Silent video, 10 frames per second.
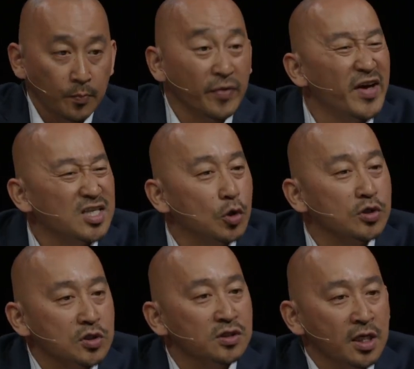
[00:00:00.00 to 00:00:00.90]
But let's
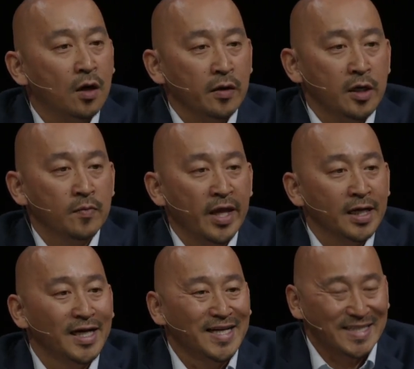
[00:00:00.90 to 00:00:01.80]
also tell him
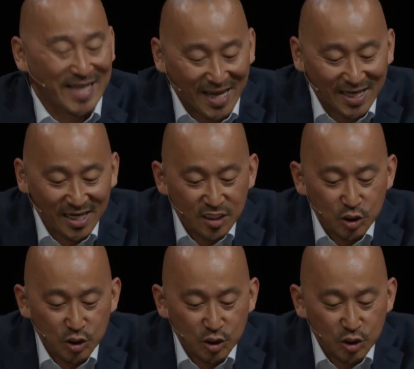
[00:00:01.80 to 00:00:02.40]
that taking